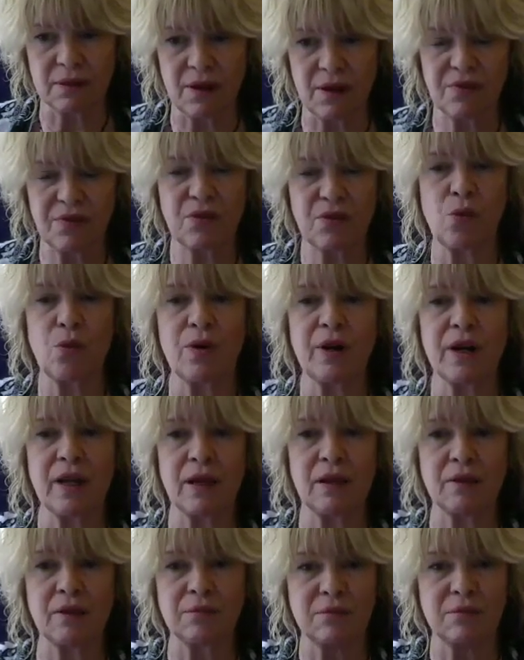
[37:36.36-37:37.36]

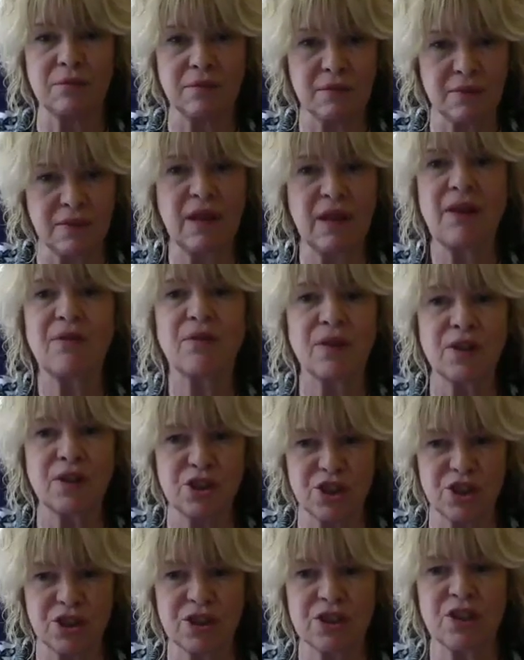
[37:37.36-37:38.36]
authority
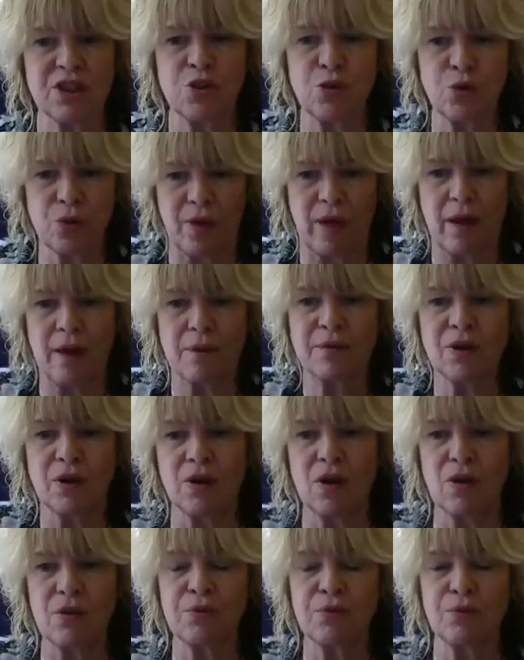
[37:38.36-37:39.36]
leveraged to them, you
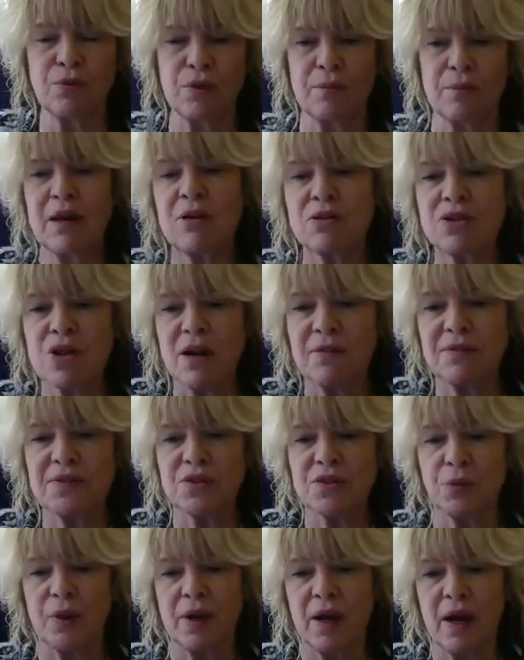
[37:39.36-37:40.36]
know, through the mayor's
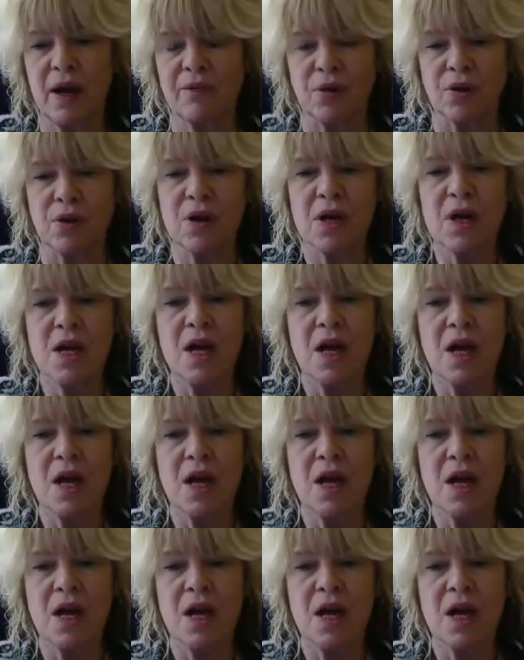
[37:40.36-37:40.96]
office or whatever.